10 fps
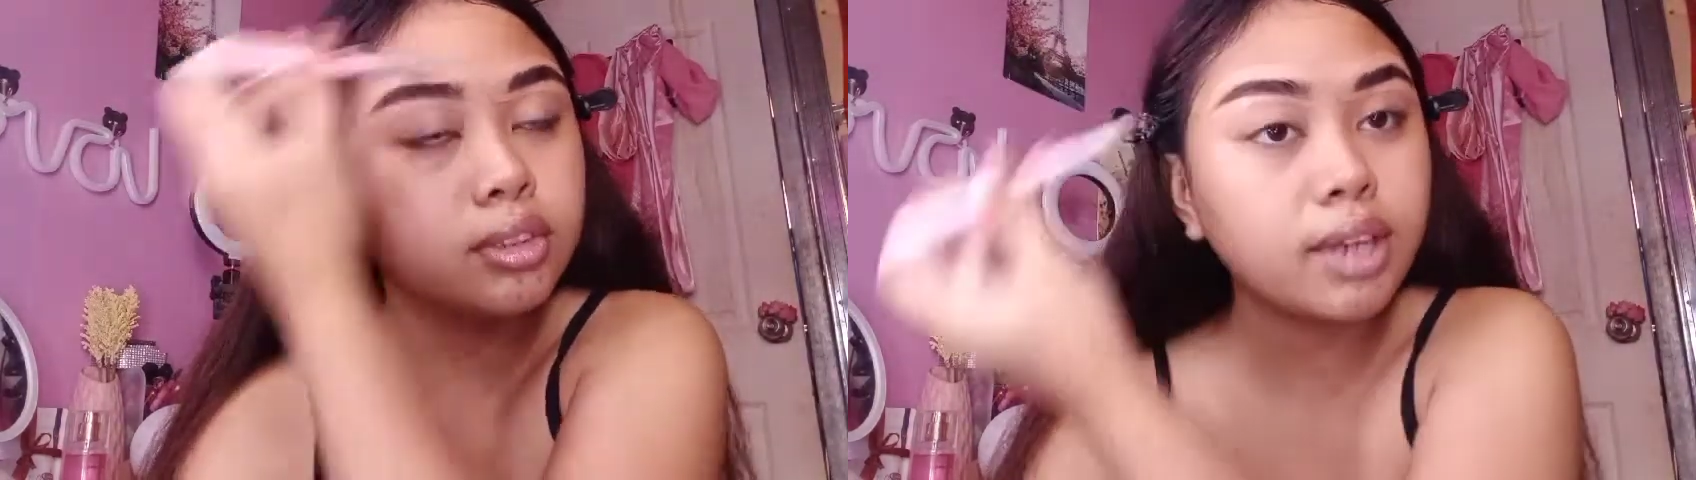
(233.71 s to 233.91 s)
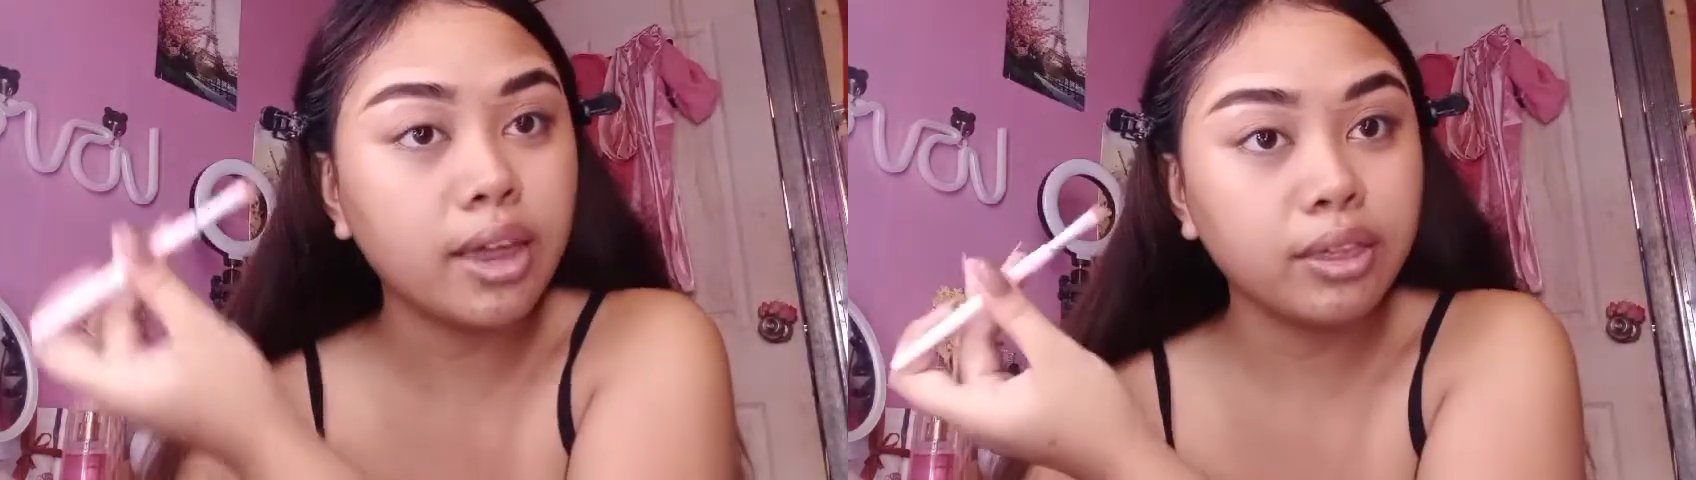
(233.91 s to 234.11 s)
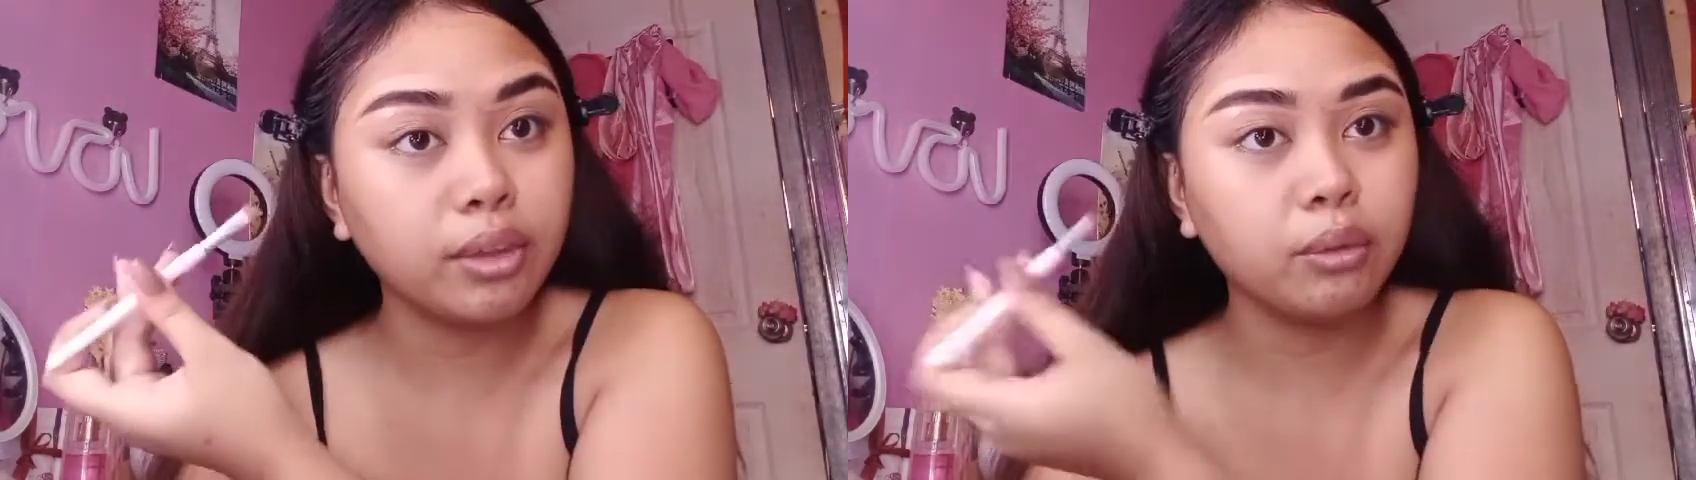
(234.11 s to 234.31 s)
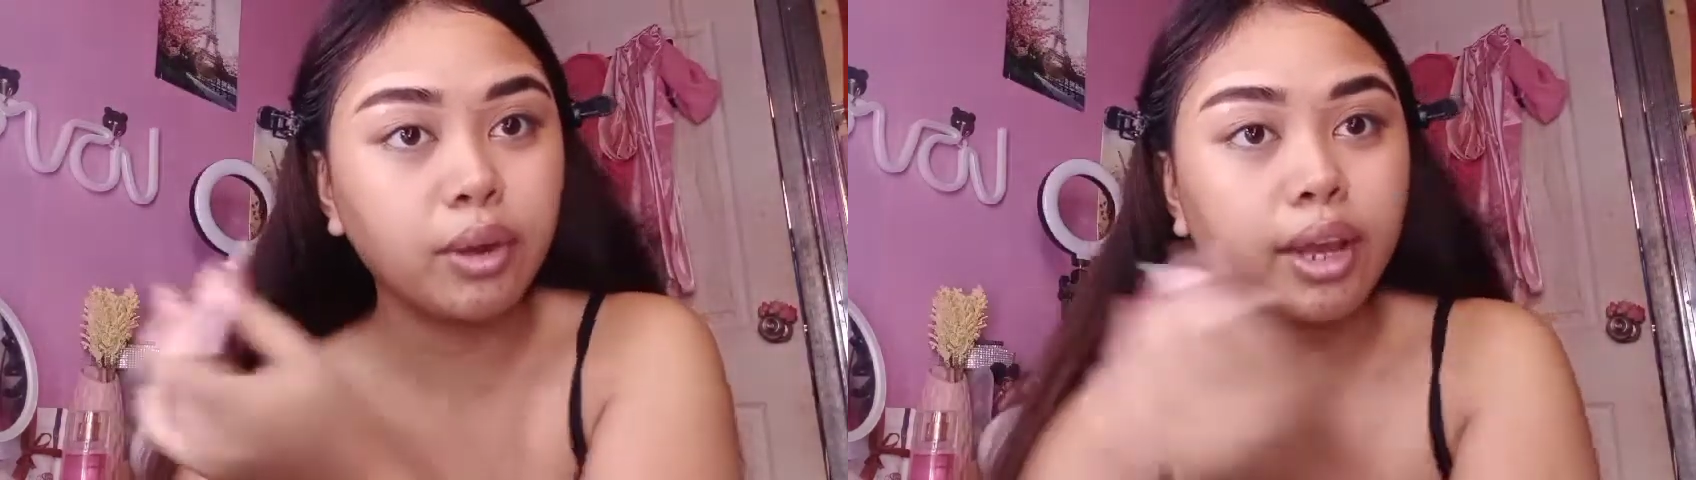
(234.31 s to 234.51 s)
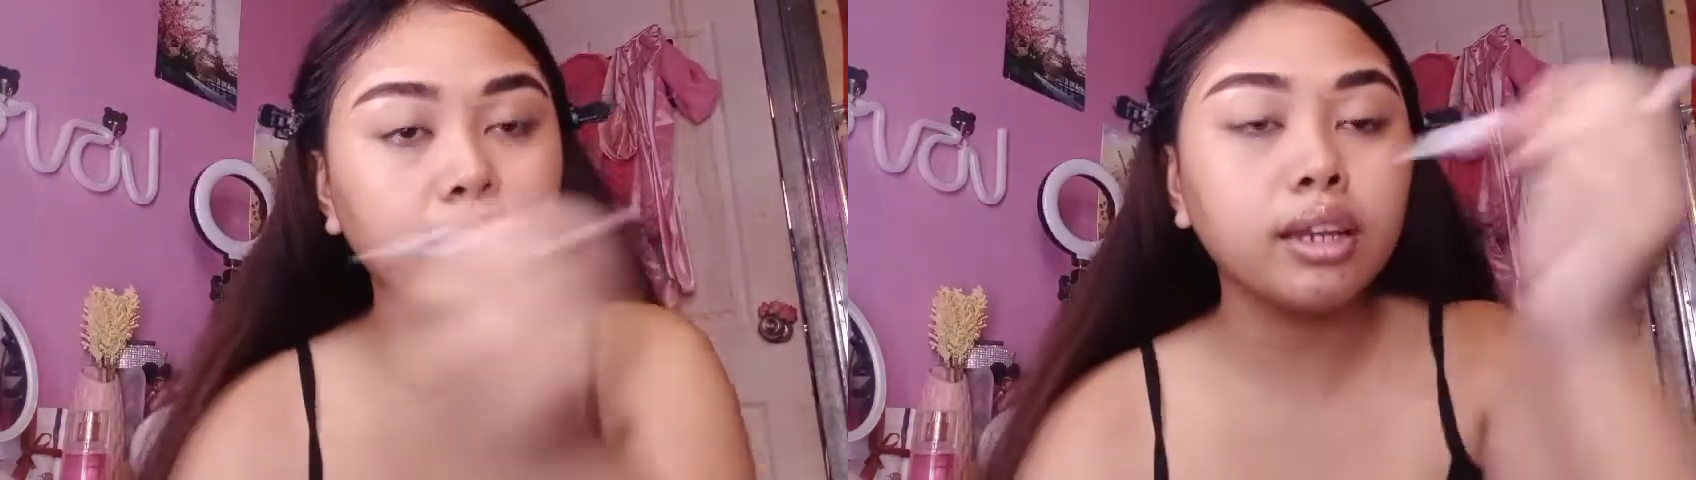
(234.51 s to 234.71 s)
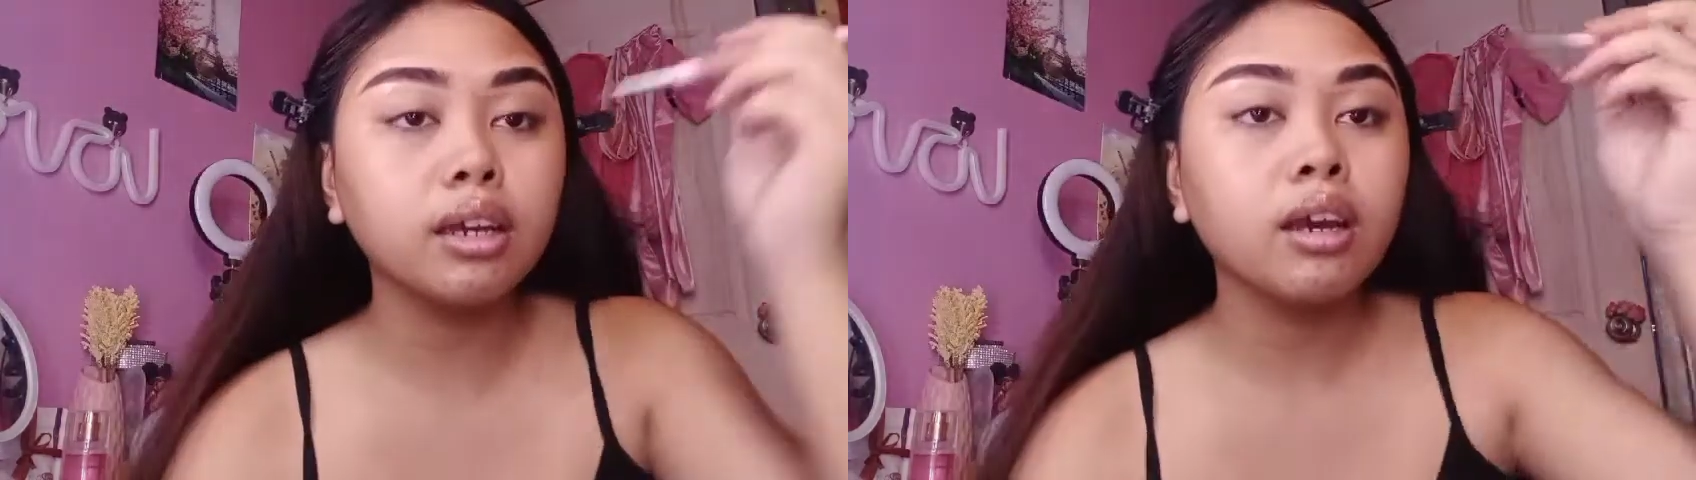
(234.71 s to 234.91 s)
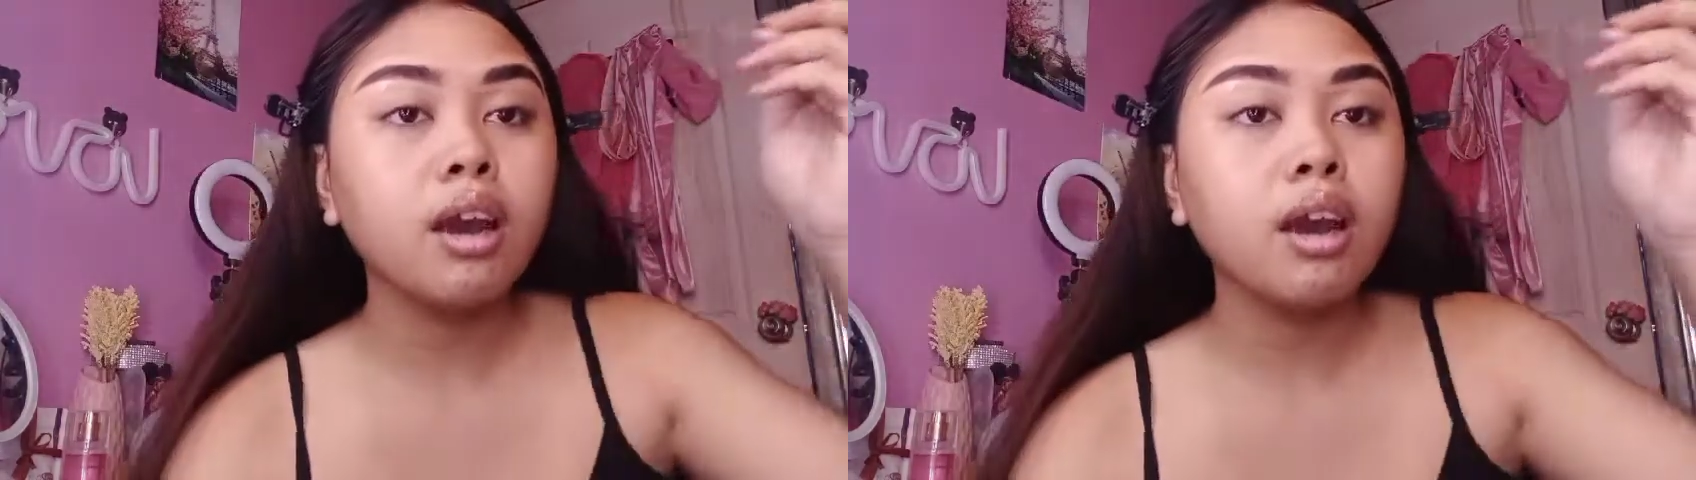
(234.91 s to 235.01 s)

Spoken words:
10th grade.